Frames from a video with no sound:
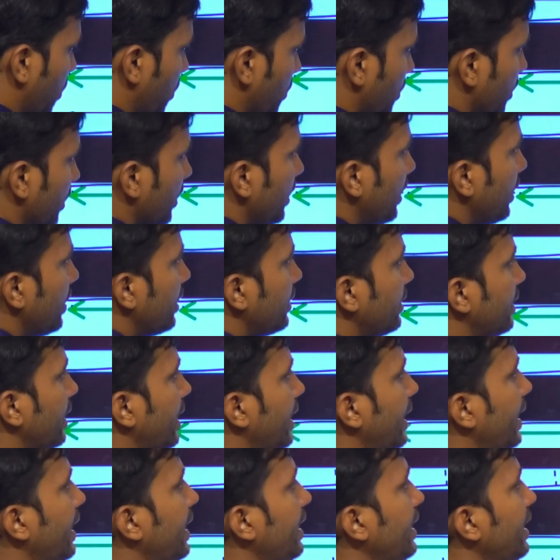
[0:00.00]
out
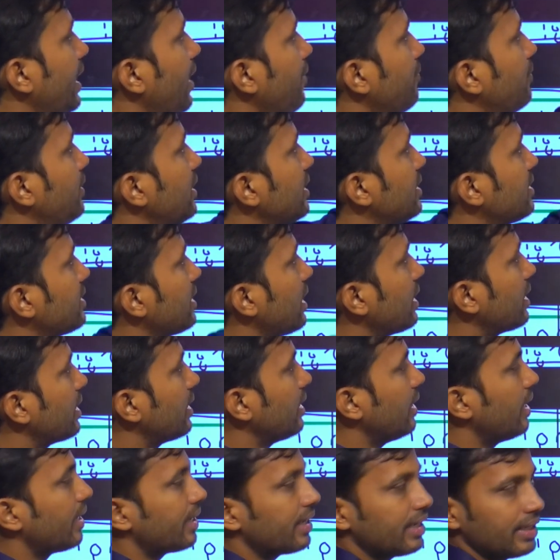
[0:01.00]
the area of this
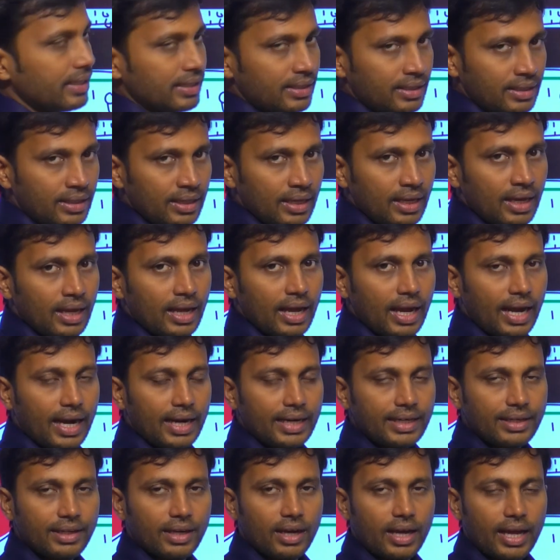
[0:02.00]
circular ring
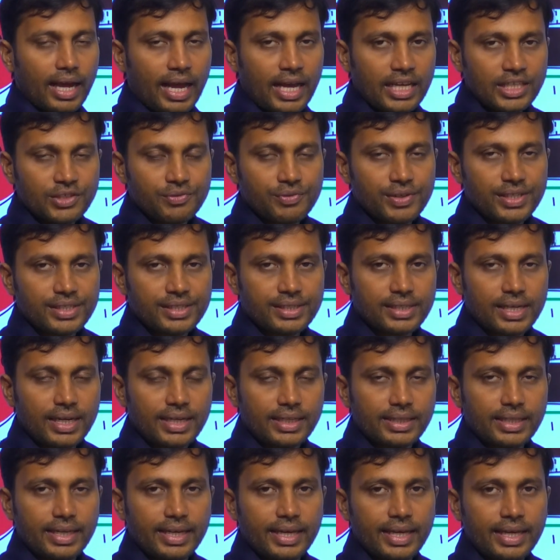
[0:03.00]
and as we
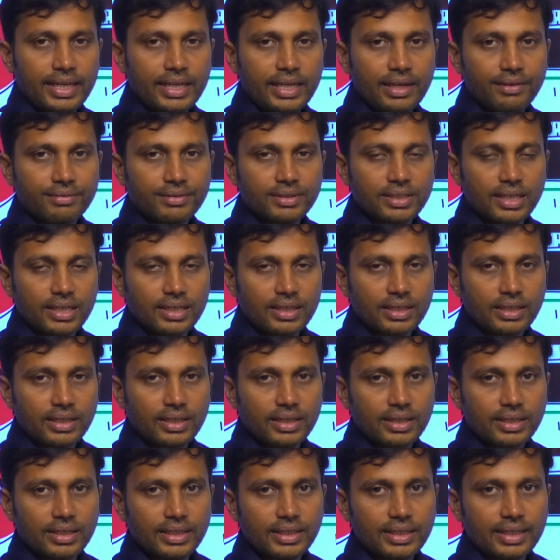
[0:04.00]
said the area of
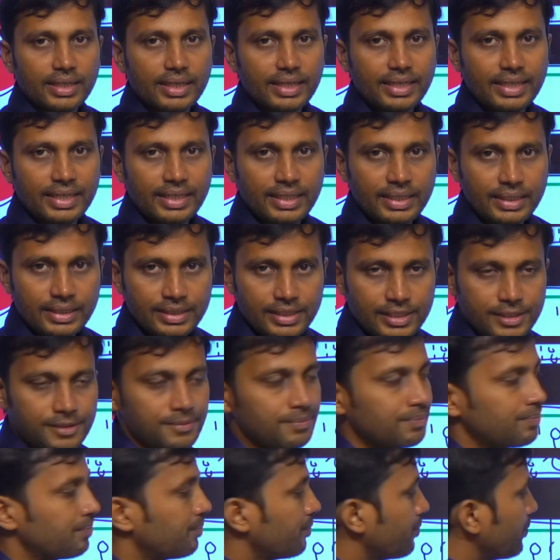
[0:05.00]
circular ring
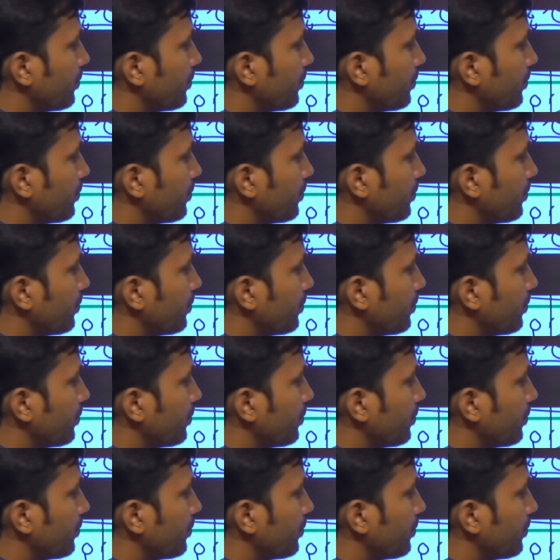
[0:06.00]
is